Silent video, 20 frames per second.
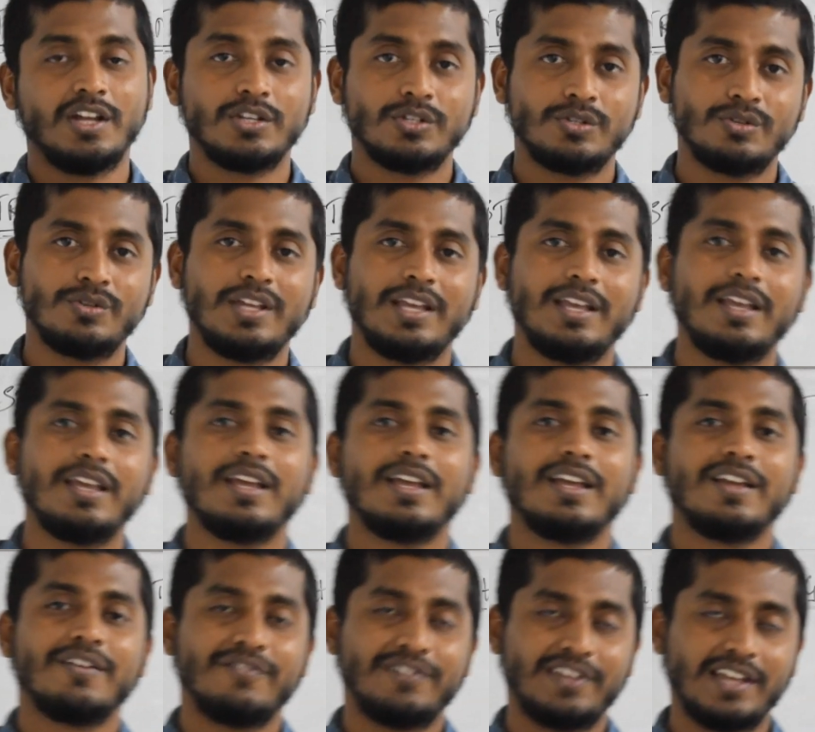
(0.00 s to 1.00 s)
Today,
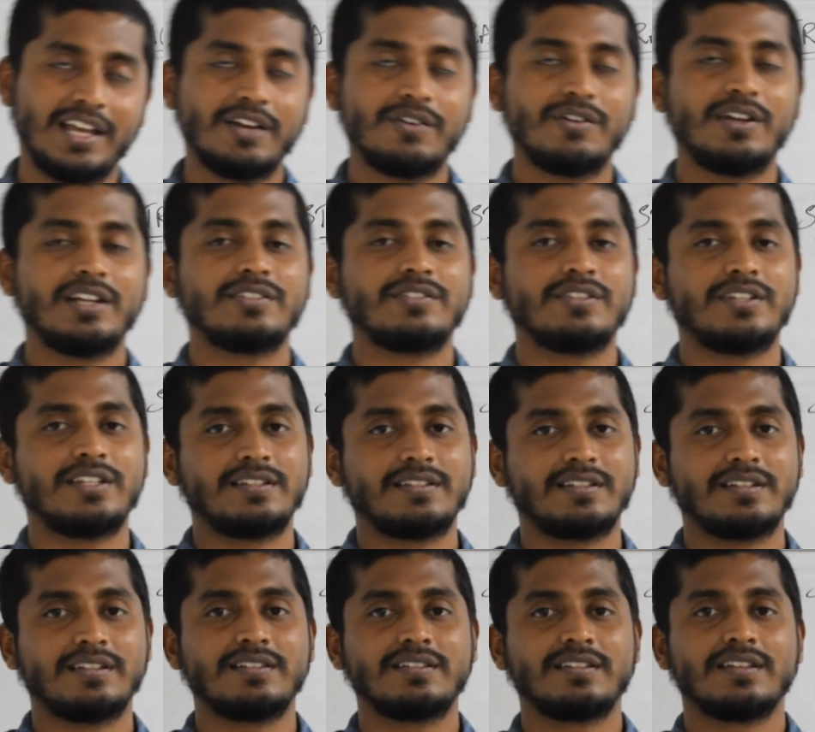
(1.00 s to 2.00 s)
we are going to
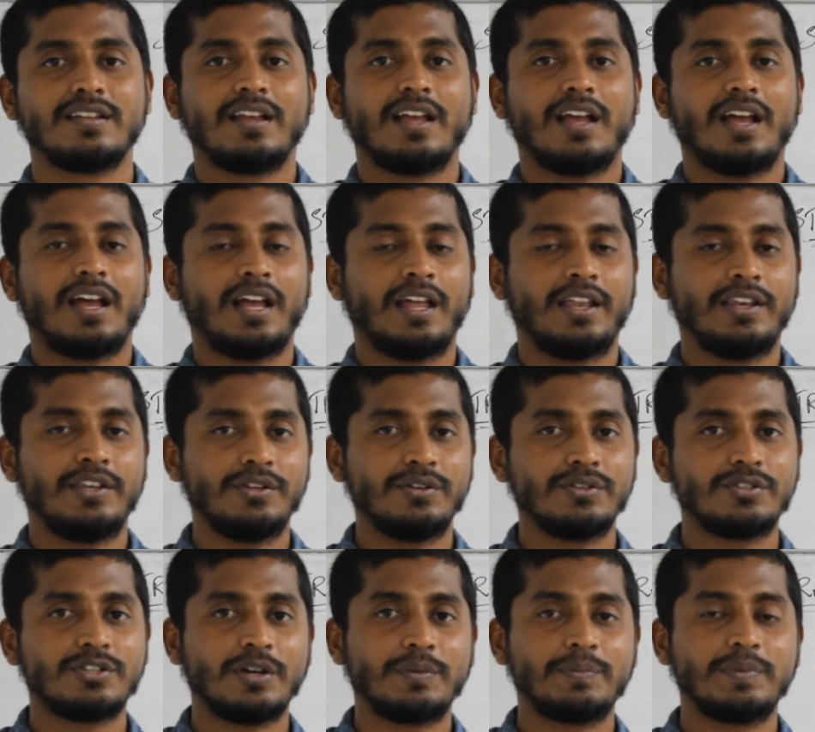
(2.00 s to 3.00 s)
discuss a new
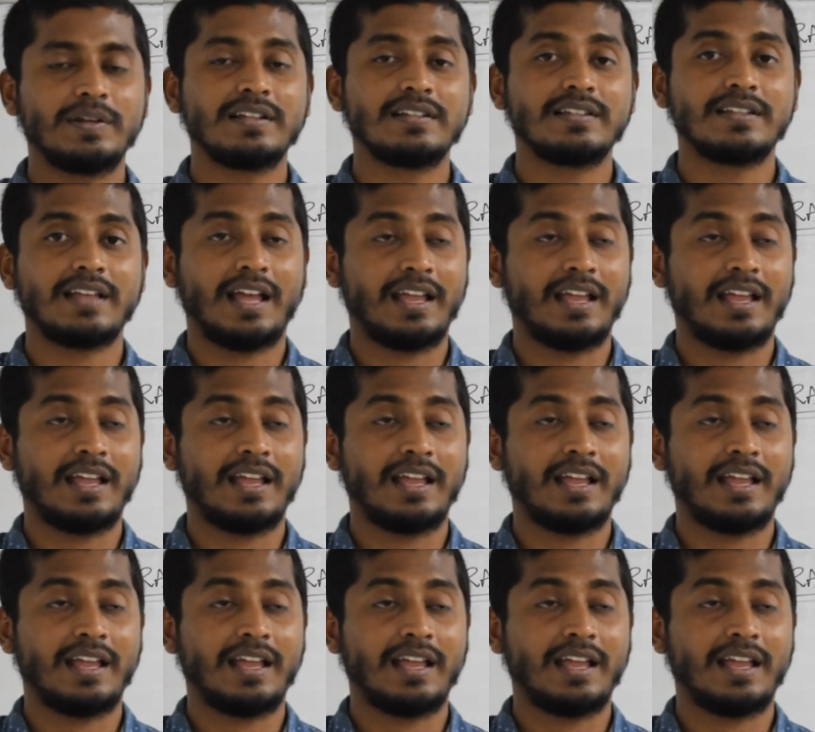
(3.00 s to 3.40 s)
topic,